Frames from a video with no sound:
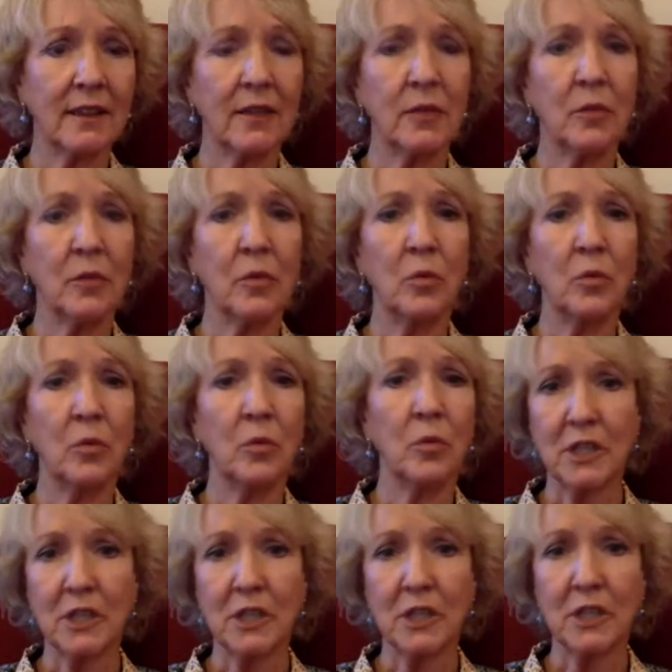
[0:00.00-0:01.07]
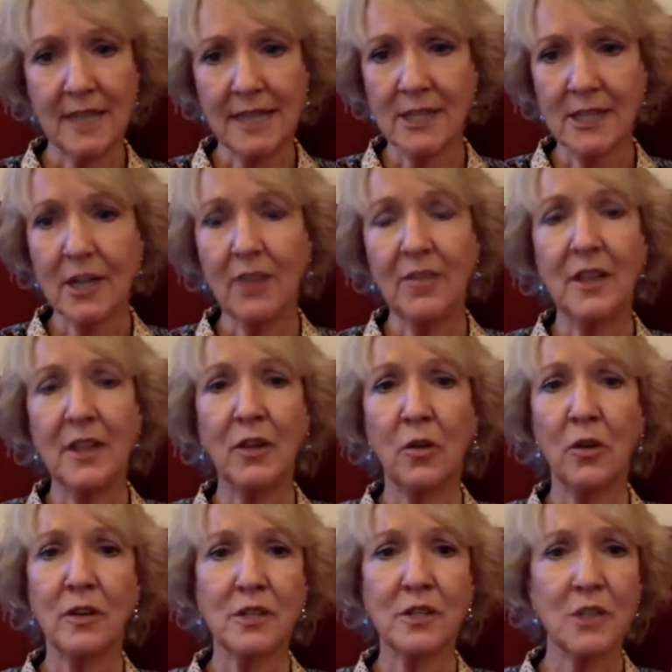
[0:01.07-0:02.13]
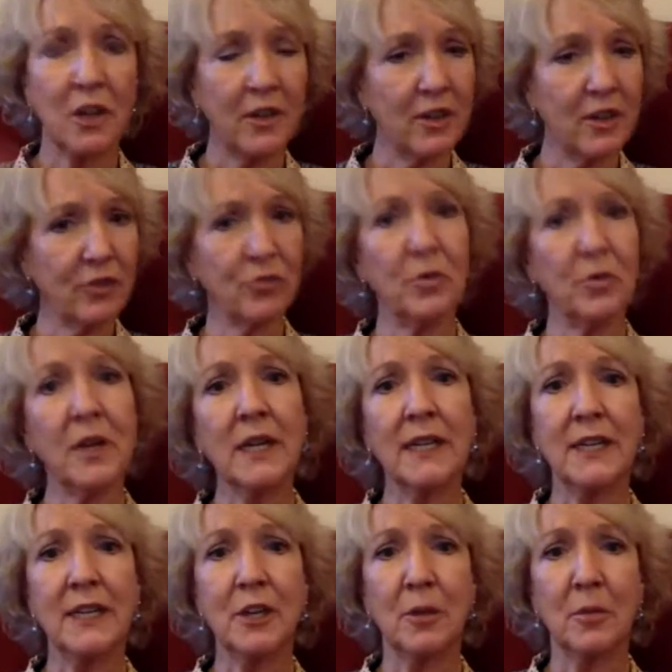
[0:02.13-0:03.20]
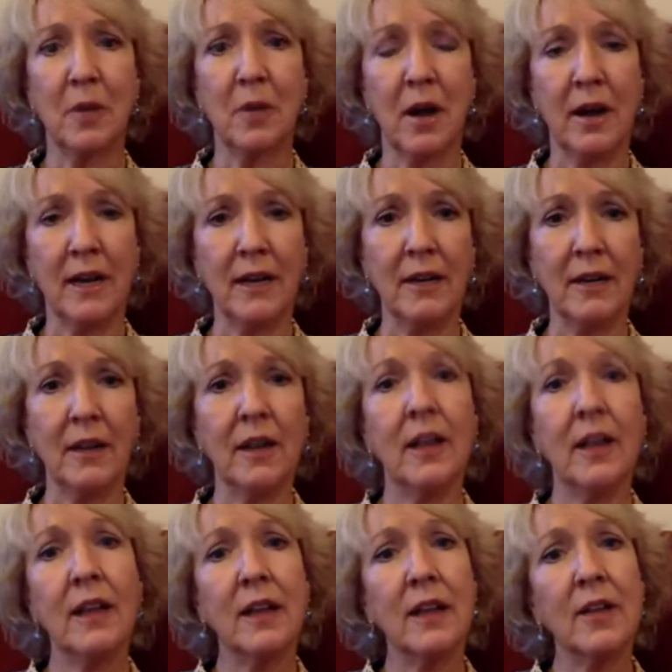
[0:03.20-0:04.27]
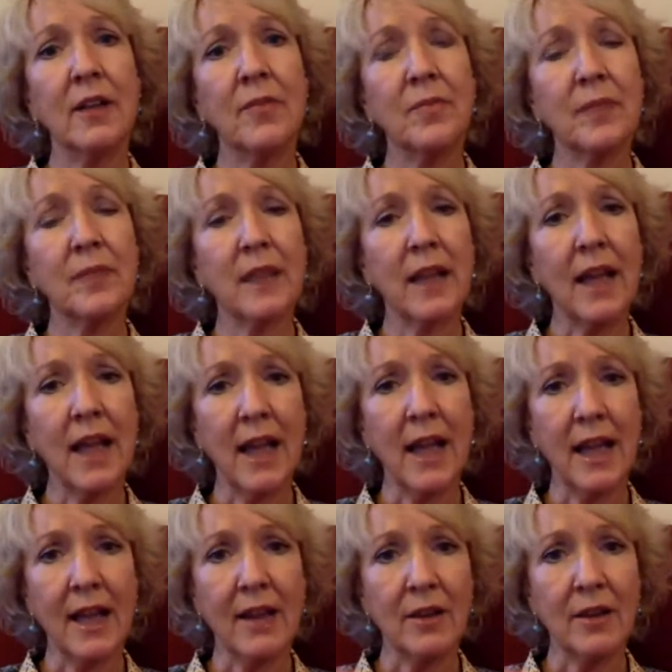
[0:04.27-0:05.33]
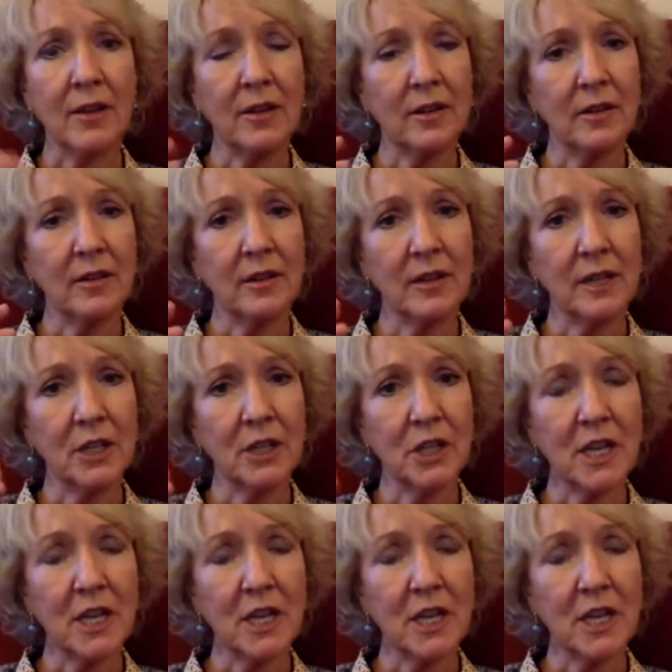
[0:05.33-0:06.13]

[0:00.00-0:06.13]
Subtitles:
which sets off the cortisol and adrenaline in your body, and it shuts